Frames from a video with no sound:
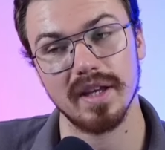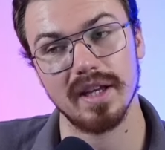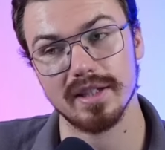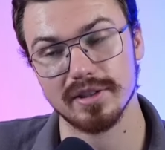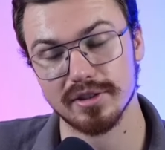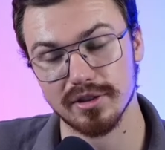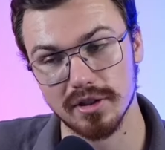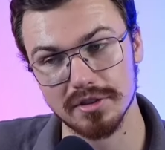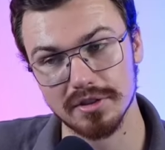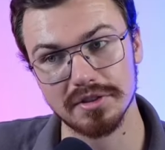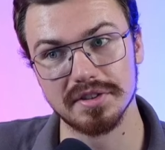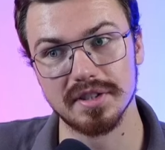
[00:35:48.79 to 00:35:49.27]
and
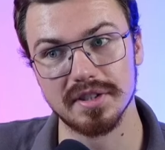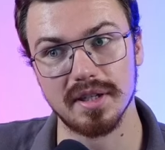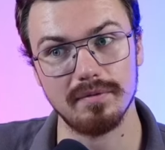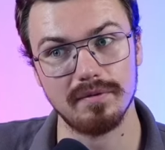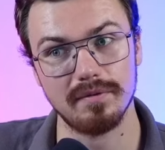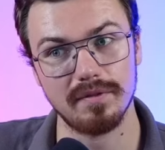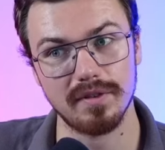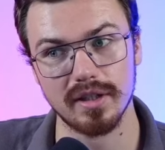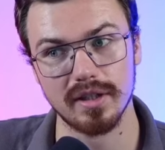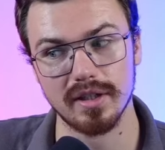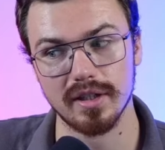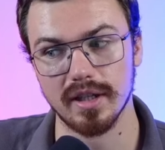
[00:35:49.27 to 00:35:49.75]
it's also
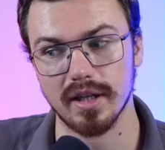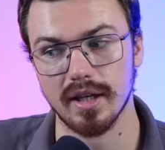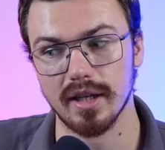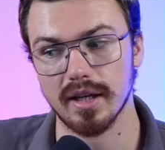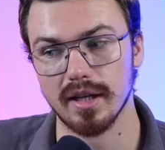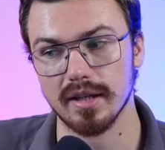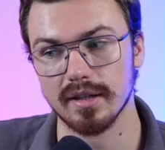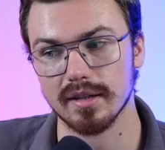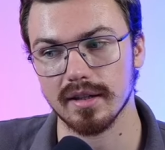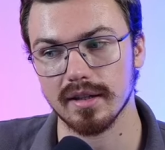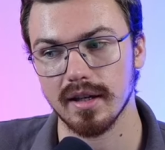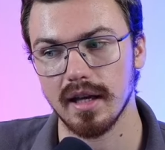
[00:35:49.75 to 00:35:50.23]
something
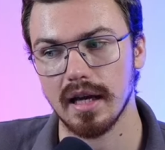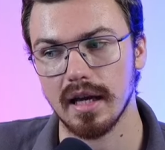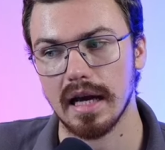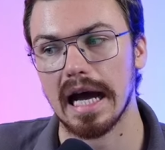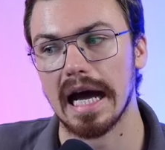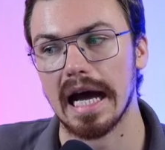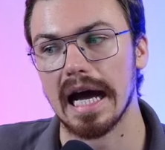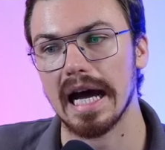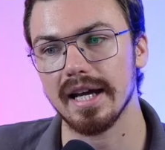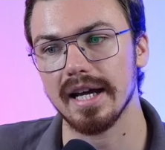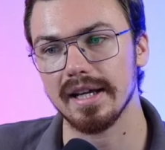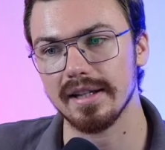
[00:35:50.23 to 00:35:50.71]
that
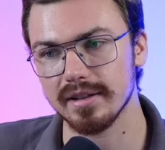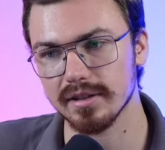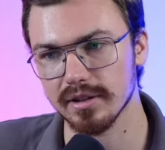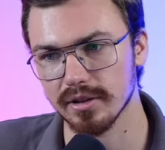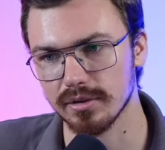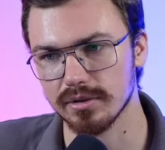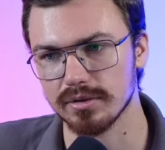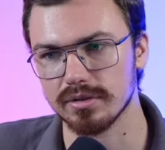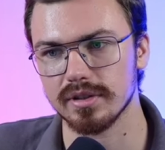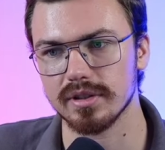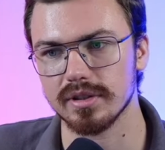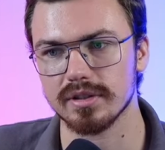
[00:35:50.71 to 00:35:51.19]
I
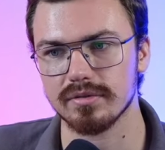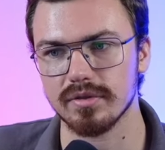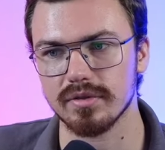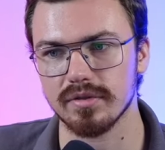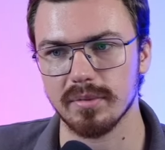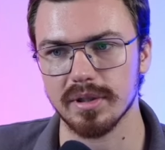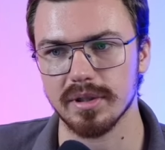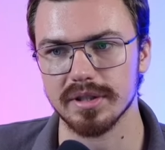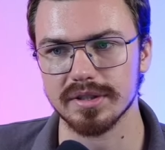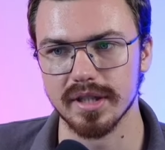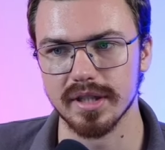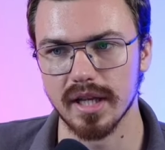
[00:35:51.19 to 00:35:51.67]
noticed with
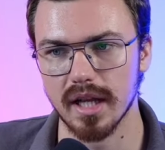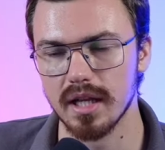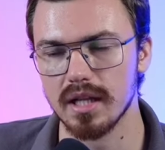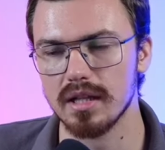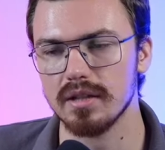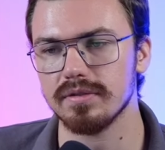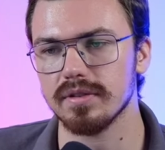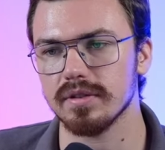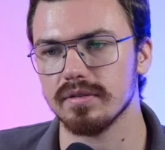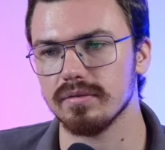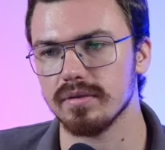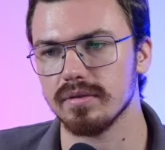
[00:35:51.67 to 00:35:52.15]

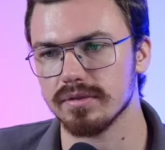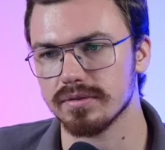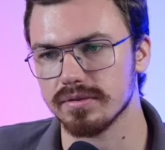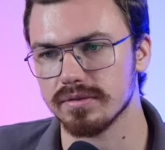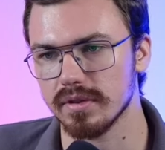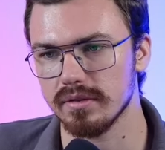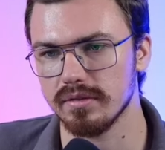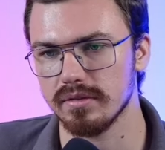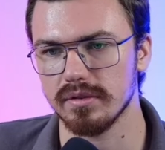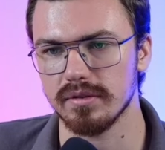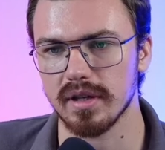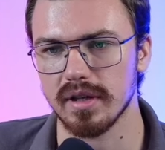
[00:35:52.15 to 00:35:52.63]
myself and with
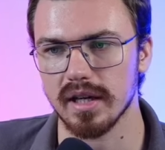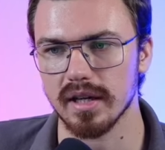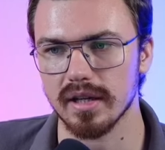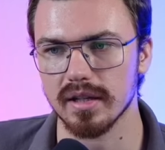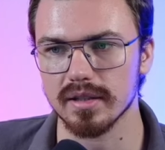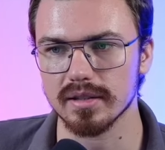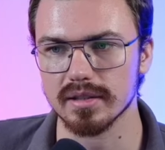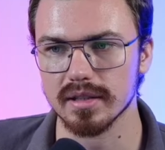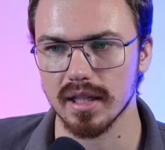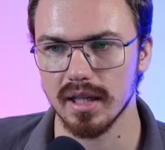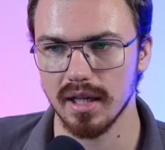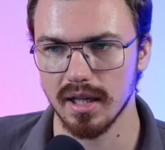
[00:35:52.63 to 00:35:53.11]
with
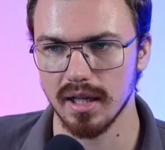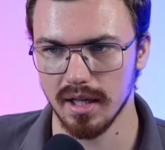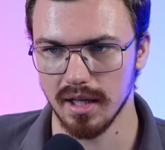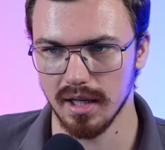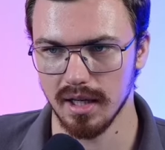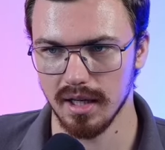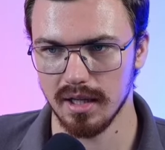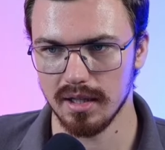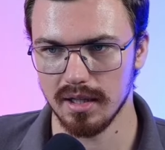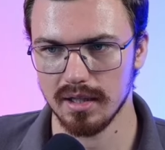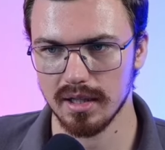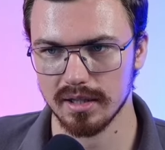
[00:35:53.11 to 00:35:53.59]
others
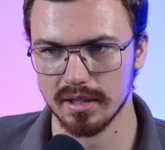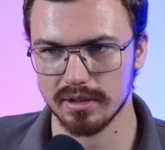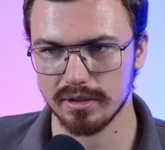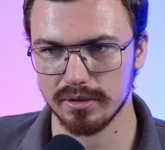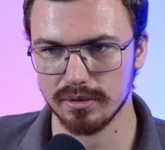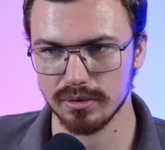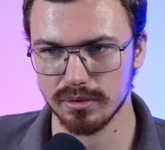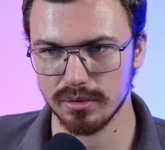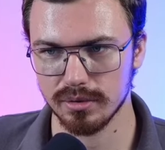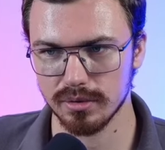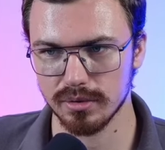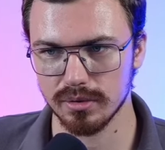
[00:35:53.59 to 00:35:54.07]
like
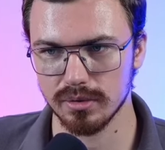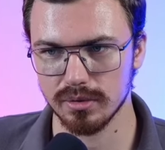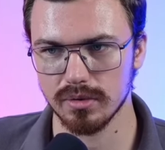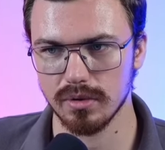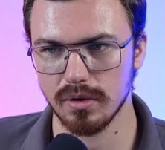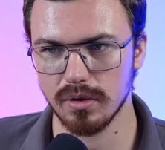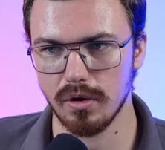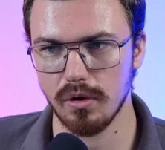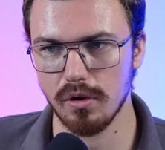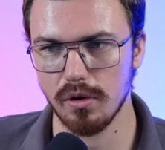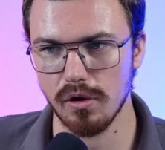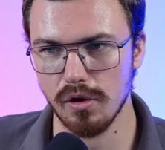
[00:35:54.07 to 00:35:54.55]
you
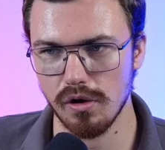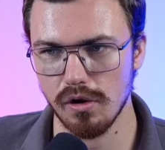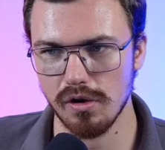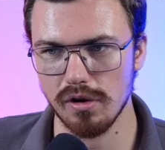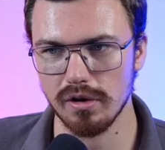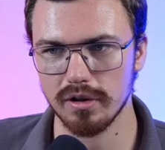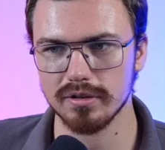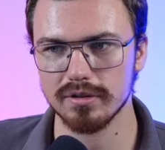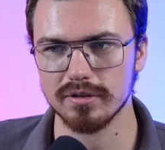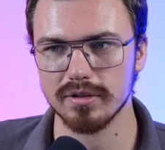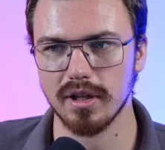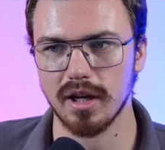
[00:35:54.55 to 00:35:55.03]

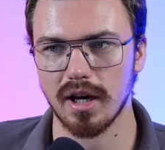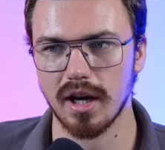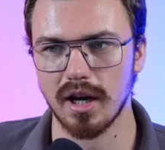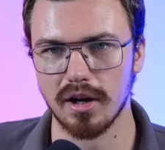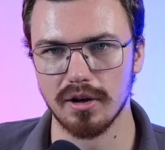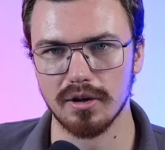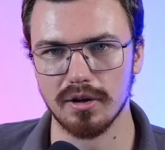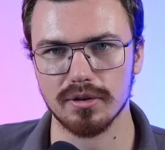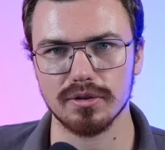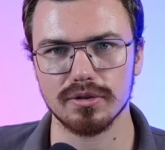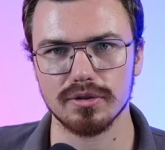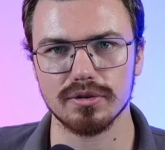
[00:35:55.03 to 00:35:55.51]
learn
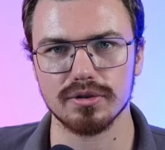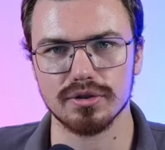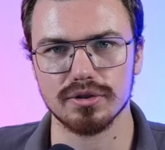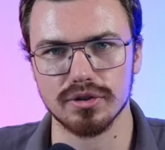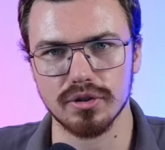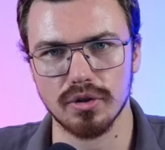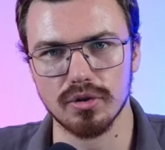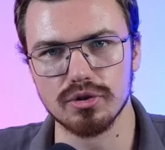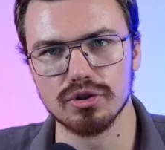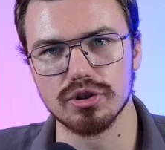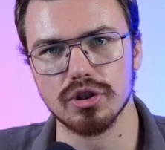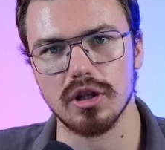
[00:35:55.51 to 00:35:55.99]
how to
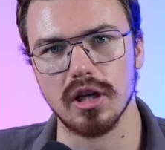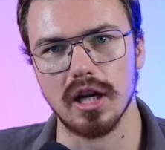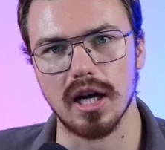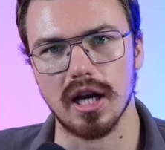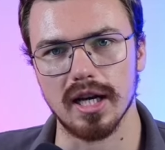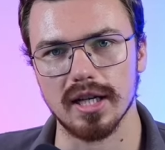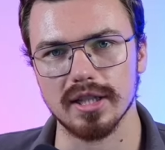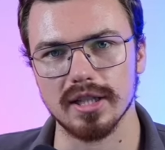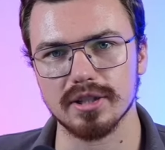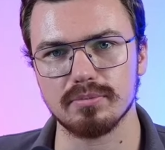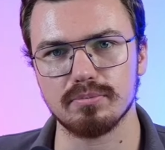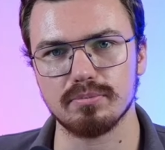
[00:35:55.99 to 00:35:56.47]

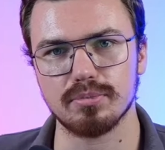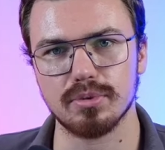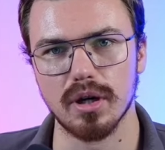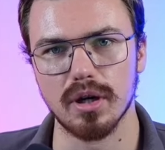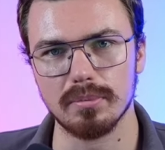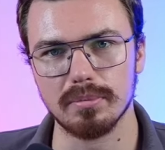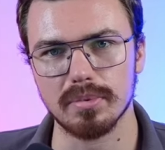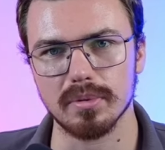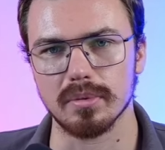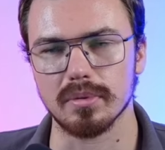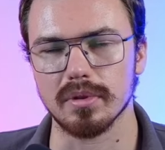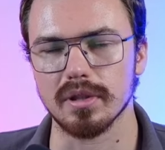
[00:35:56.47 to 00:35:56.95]
socialize
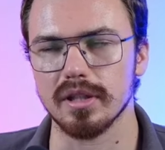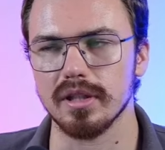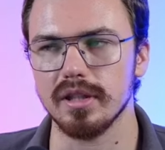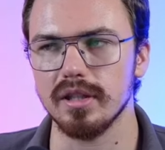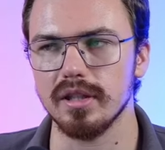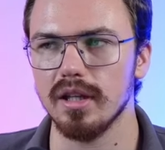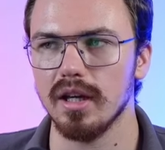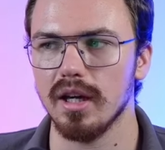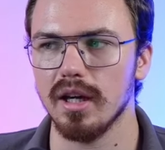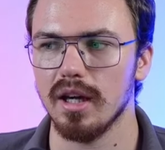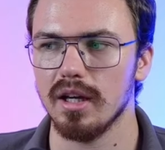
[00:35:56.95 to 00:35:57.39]
properly